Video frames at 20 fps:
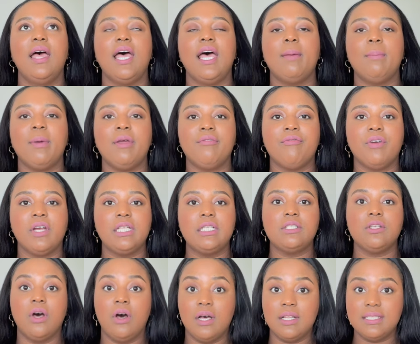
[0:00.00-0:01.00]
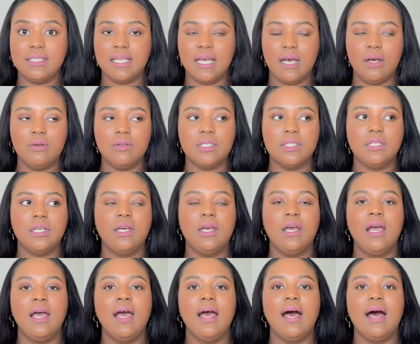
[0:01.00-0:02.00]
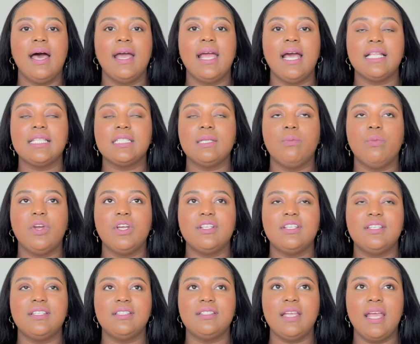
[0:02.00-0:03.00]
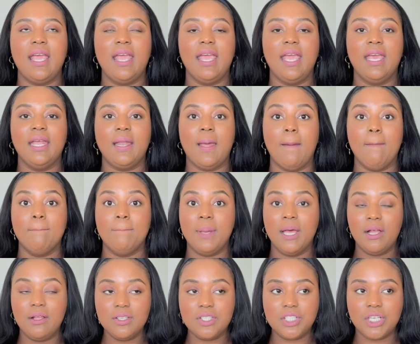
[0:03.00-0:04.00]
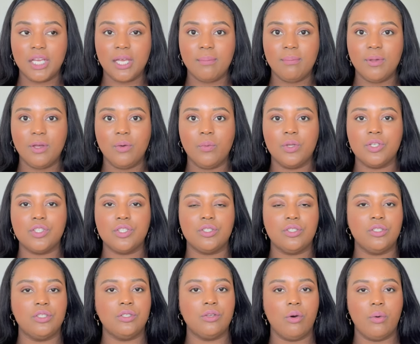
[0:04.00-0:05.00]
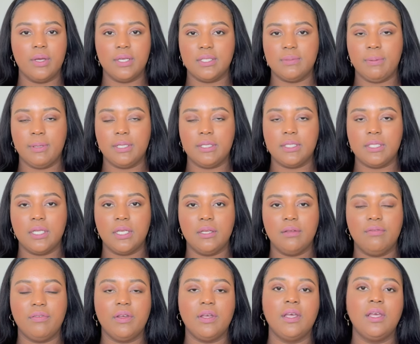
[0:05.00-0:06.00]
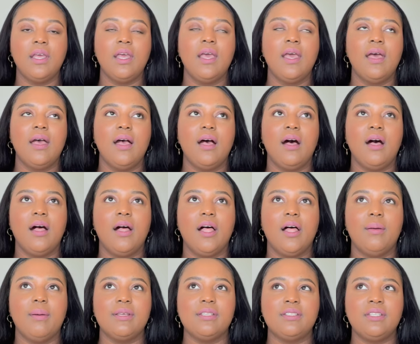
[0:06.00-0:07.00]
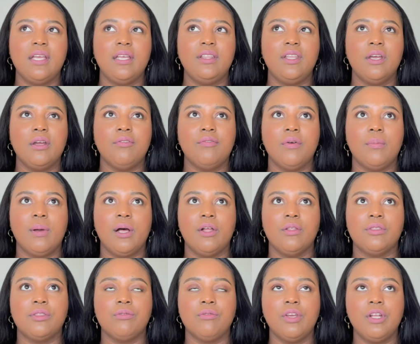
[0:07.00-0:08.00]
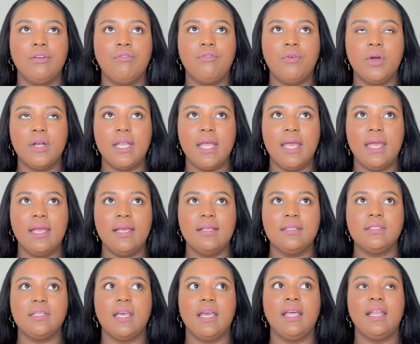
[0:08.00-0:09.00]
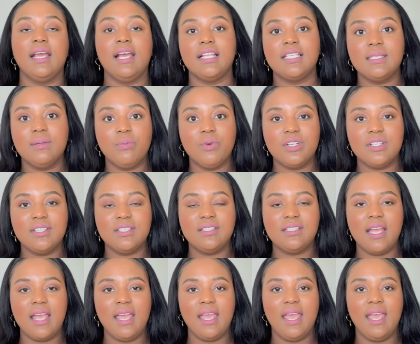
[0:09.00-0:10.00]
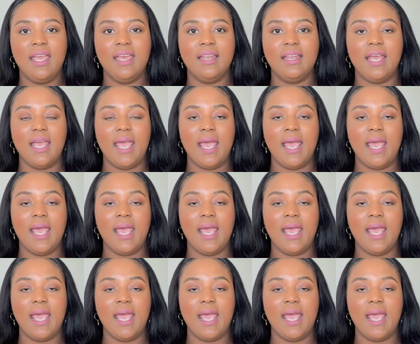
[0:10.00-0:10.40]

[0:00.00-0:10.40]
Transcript: at my friend's aunt's house. I got somewhere to stay in Belgium, which is so expensive. I stayed there for about 3 to 4 days, and I got somewhere to stay in